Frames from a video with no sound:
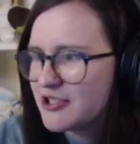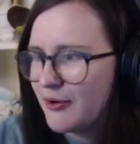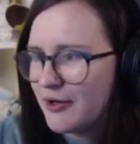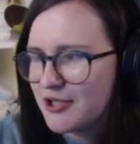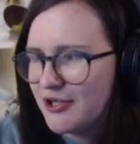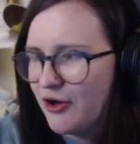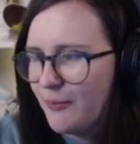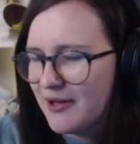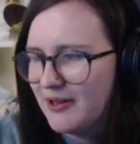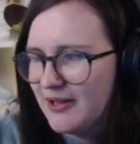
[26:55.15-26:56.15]
Sorry, I'll turn that up a
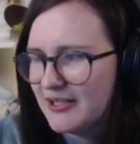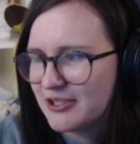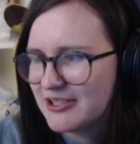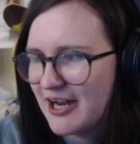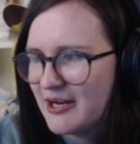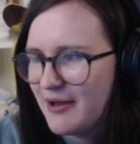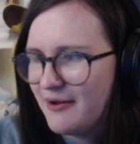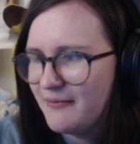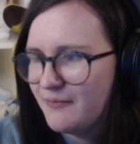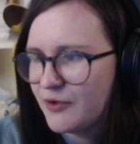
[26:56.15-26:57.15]
little tiny bit.
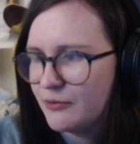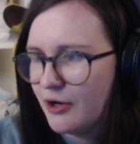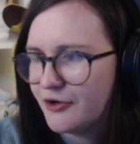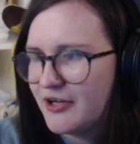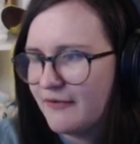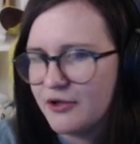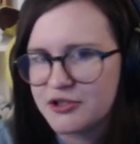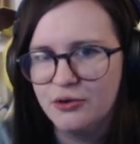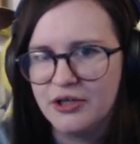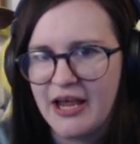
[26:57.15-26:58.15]
Oh god, now I've lost
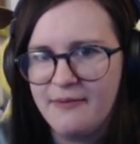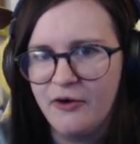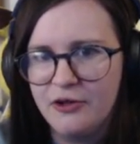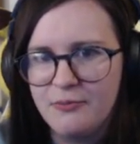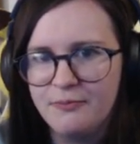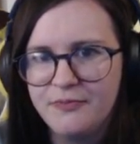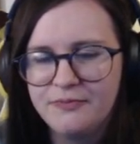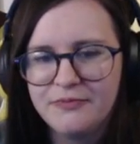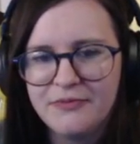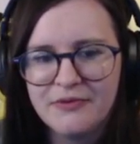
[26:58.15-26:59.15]
all the game volume.
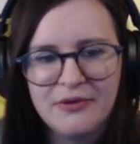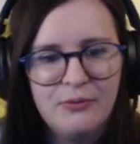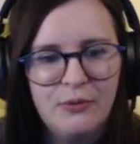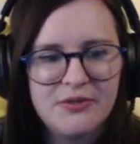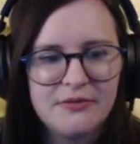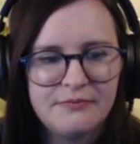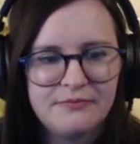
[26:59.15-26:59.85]
Oops.